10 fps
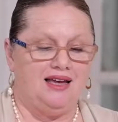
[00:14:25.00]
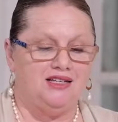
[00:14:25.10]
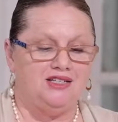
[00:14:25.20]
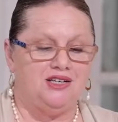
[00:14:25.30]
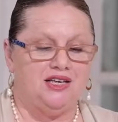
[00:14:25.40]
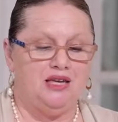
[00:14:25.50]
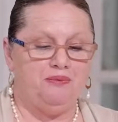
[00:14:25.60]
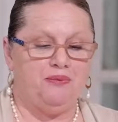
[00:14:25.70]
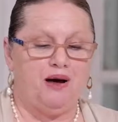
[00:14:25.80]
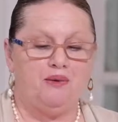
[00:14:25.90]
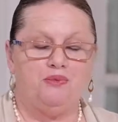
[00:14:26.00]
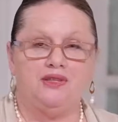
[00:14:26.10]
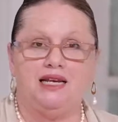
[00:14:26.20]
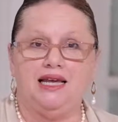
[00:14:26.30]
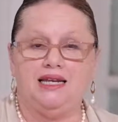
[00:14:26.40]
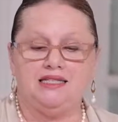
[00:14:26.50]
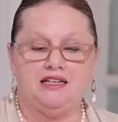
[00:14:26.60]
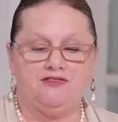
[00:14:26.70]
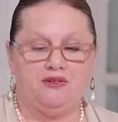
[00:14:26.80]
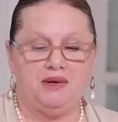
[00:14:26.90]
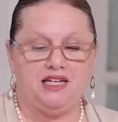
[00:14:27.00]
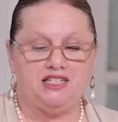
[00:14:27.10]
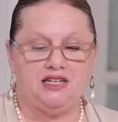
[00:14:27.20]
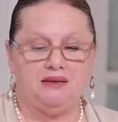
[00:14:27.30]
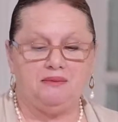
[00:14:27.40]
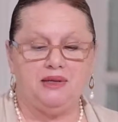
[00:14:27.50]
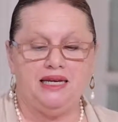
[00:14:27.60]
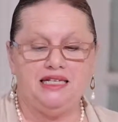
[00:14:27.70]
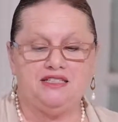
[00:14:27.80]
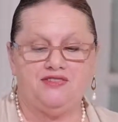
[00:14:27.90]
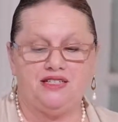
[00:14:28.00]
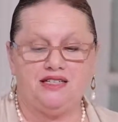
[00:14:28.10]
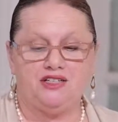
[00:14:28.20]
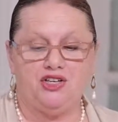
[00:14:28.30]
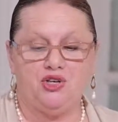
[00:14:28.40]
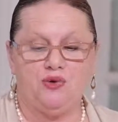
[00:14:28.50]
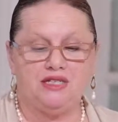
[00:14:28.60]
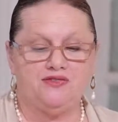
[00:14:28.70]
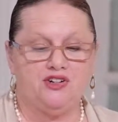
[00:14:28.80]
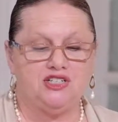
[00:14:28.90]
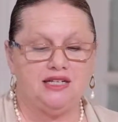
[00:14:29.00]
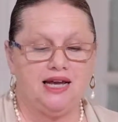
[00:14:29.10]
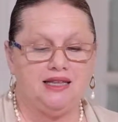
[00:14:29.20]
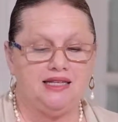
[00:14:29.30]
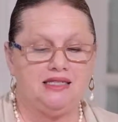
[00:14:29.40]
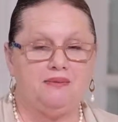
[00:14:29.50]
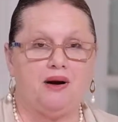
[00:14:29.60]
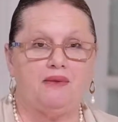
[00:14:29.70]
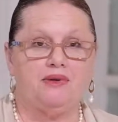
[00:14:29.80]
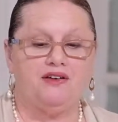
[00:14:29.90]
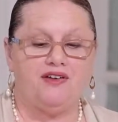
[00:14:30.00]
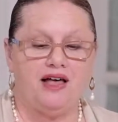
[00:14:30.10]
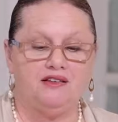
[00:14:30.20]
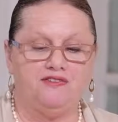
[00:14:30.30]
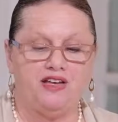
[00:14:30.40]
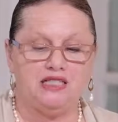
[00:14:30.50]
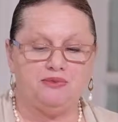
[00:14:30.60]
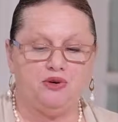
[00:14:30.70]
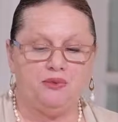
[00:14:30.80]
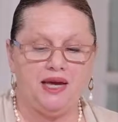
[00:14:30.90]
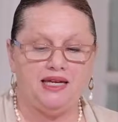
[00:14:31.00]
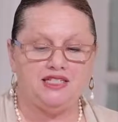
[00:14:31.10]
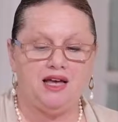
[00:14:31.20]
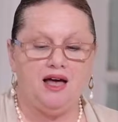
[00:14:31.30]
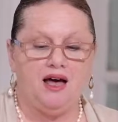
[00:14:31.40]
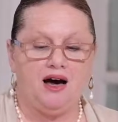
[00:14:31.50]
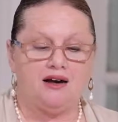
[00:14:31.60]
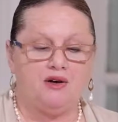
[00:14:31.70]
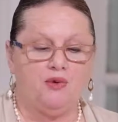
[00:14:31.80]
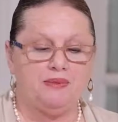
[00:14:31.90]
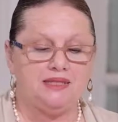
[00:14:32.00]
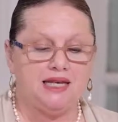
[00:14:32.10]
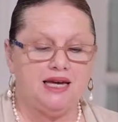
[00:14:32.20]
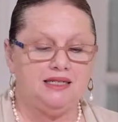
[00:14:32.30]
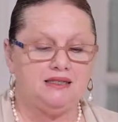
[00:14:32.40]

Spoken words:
To keep up with the latest information, please visit the U.S. Virgin Islands Department of Health Facebook page on our website,